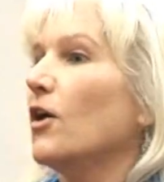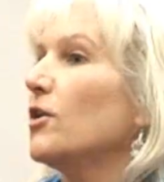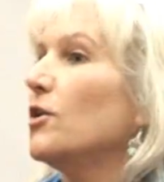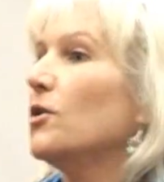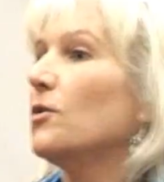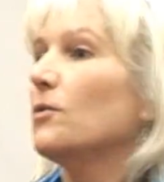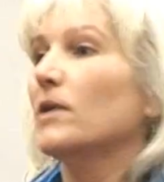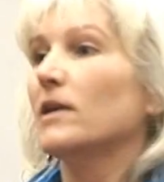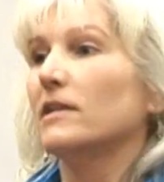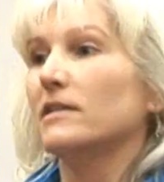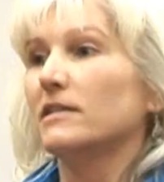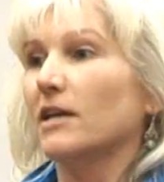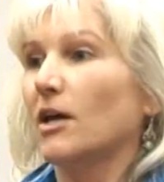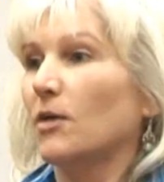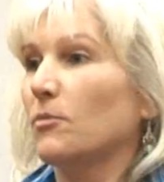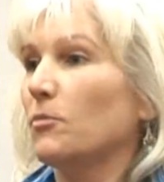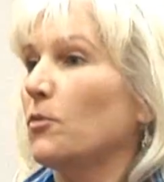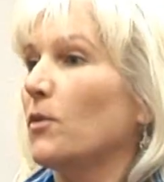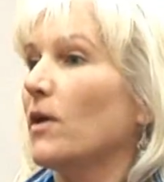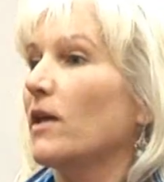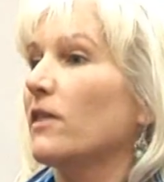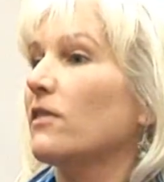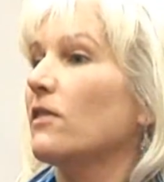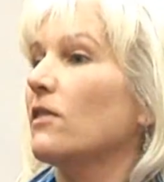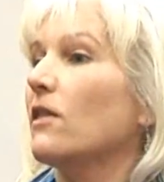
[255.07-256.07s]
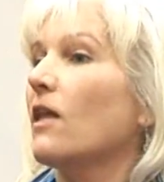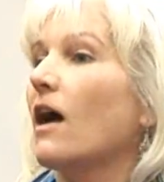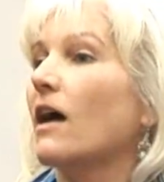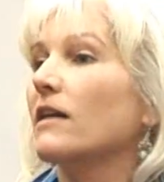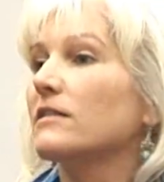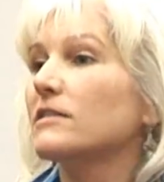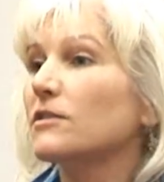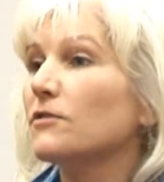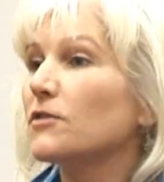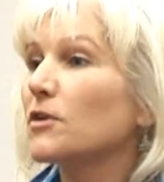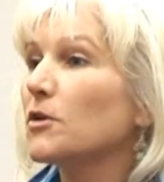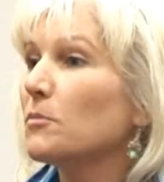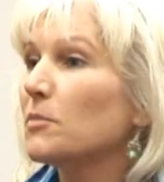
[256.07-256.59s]
you end up with
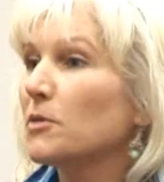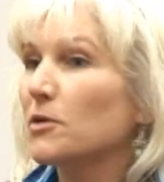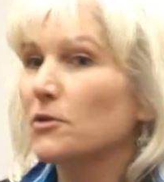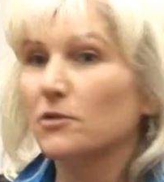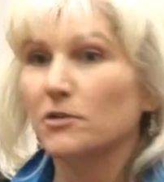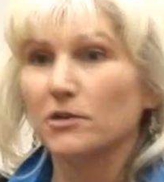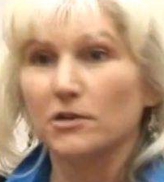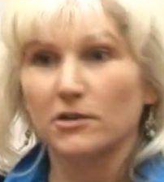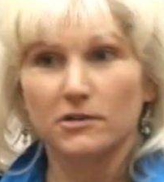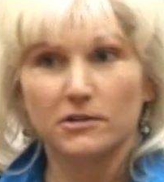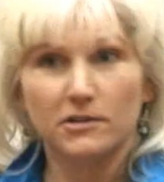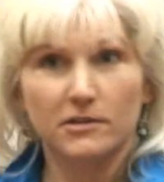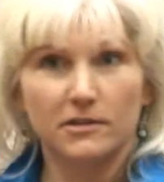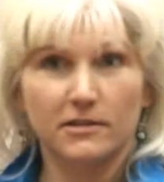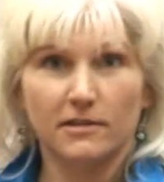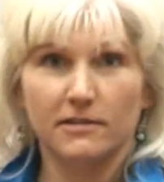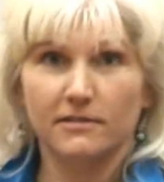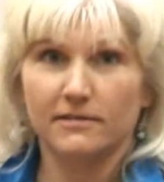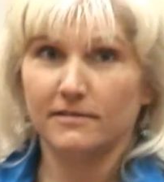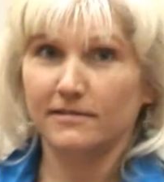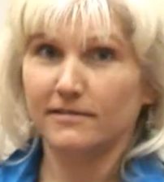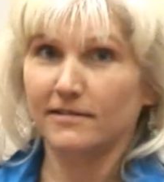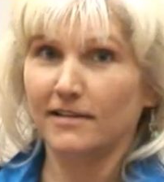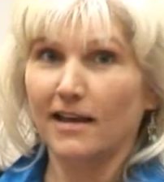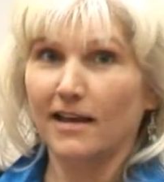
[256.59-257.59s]
lots of computers.